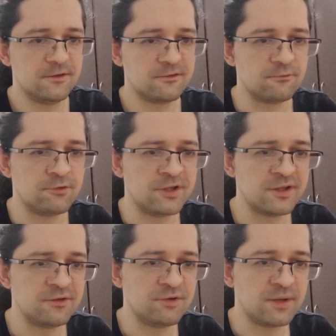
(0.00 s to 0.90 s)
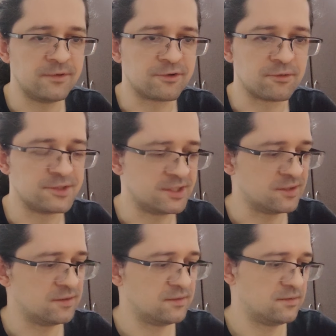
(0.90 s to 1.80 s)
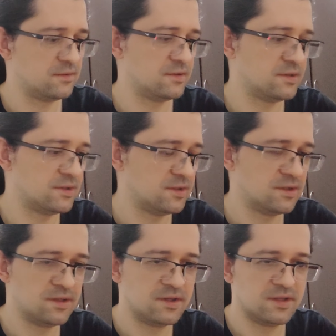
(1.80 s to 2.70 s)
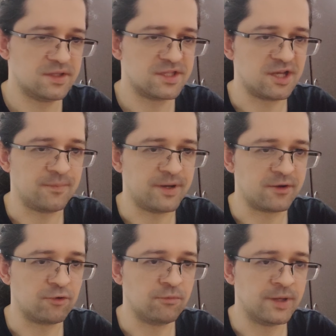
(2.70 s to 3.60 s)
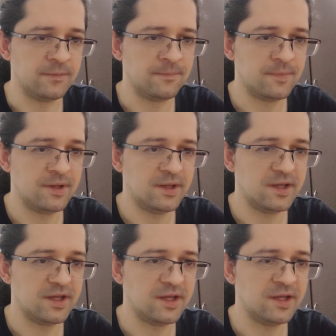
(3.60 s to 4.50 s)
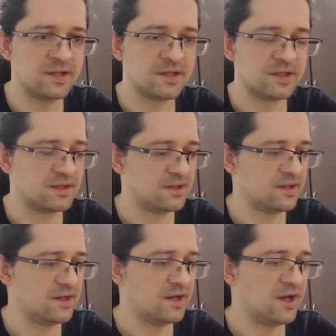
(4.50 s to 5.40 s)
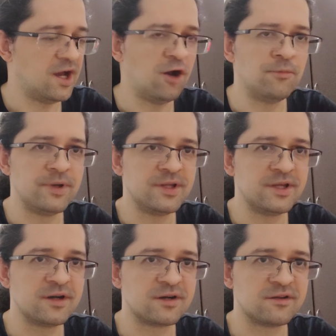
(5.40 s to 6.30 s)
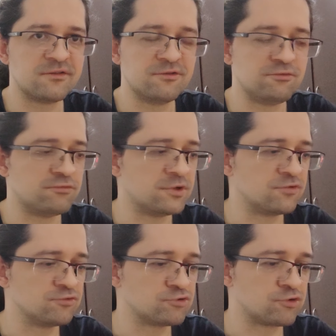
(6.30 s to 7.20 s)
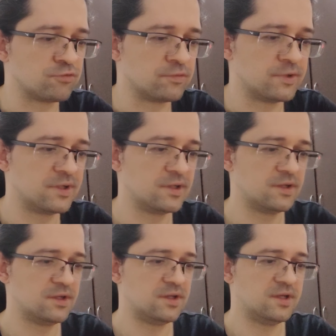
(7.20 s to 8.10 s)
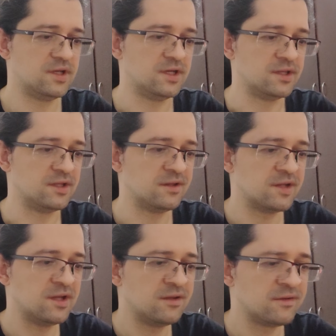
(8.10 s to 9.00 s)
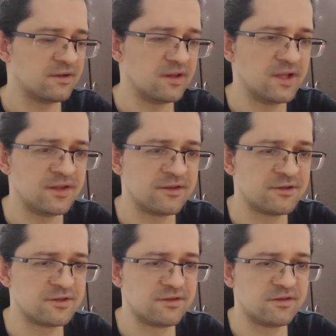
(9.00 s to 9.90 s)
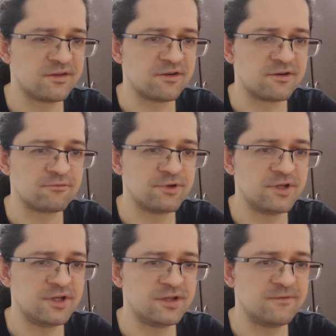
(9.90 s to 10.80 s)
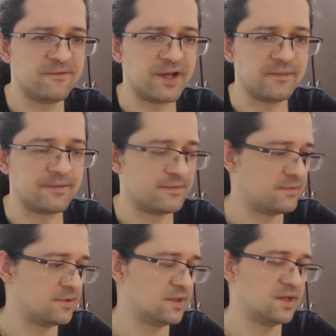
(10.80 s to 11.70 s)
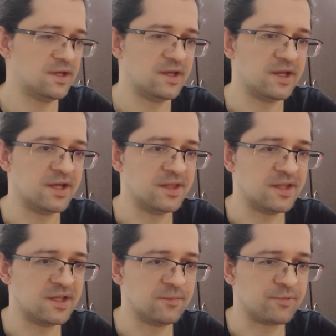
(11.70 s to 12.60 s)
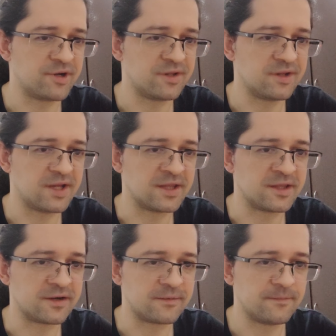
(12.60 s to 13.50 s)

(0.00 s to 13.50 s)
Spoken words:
So once that you have your object, type a comma, and how many cards do you want to draw? In this case, let's start with 5, and then press enter.